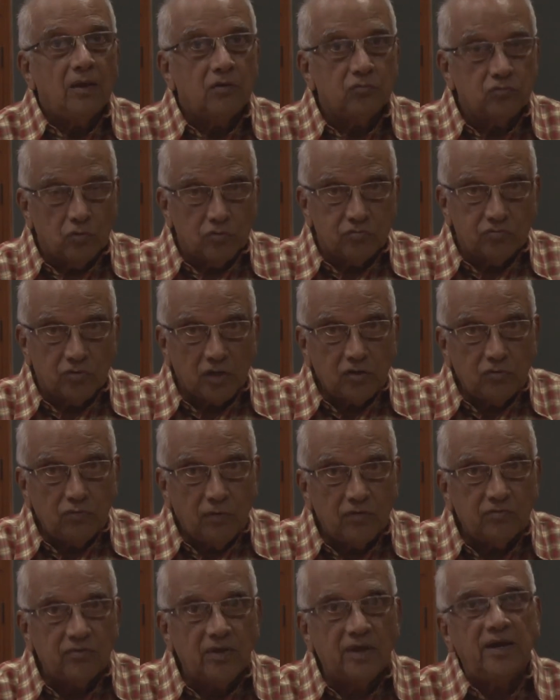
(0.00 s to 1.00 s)
So such
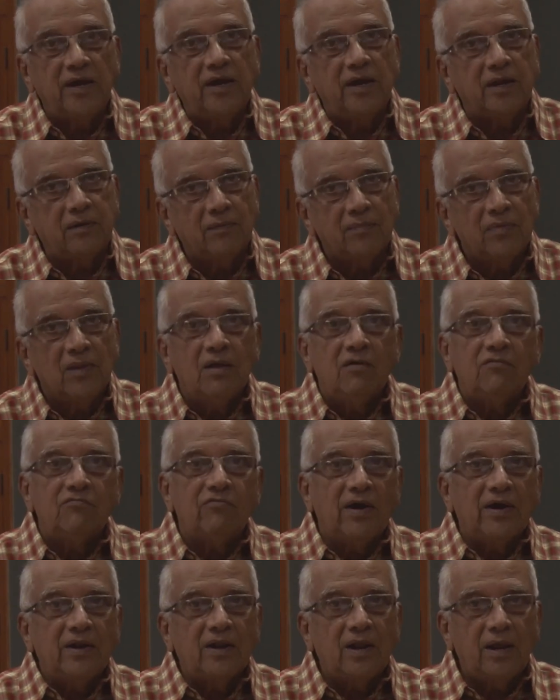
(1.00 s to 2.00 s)
was the heat.
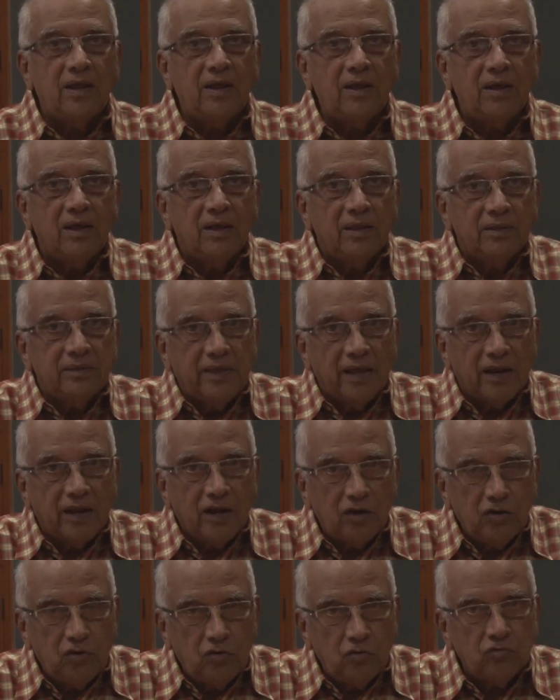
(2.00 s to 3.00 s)
Finally, they
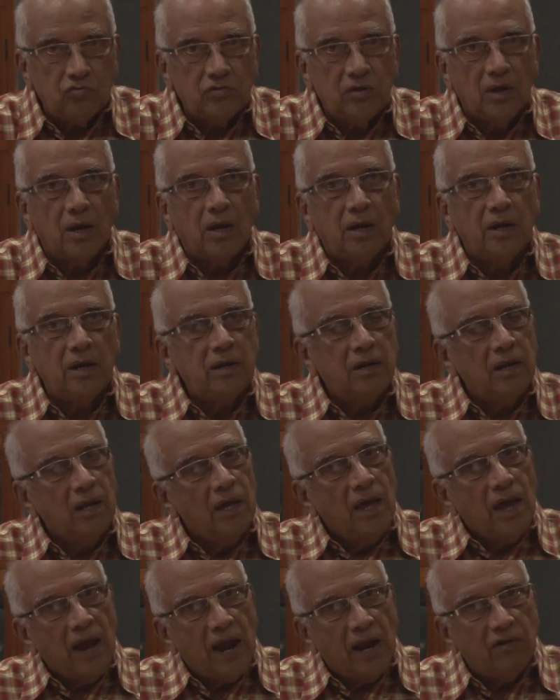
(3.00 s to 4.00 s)
reduced the heat
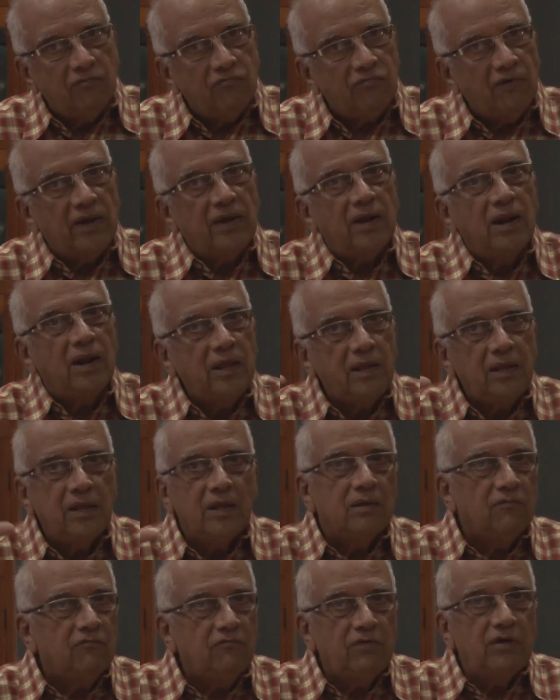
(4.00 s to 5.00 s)
and finally
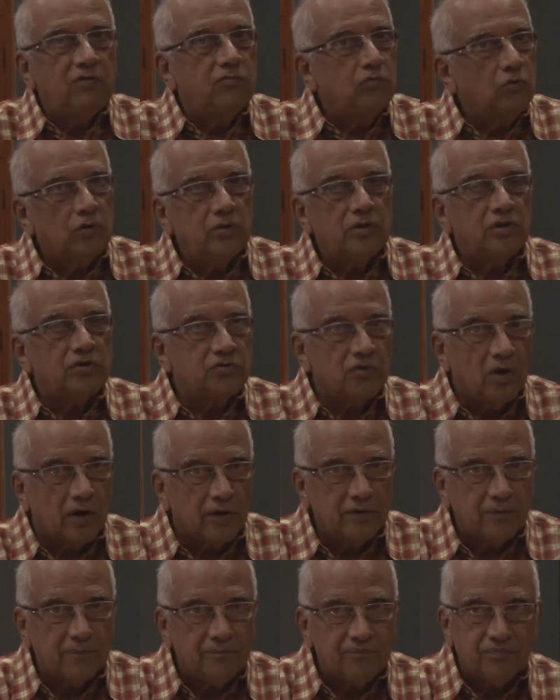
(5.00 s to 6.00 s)
we took the shot.
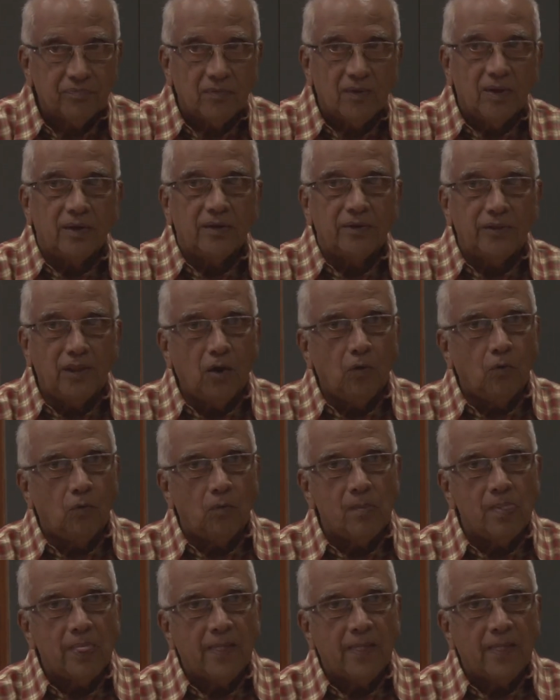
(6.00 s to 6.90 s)
Now,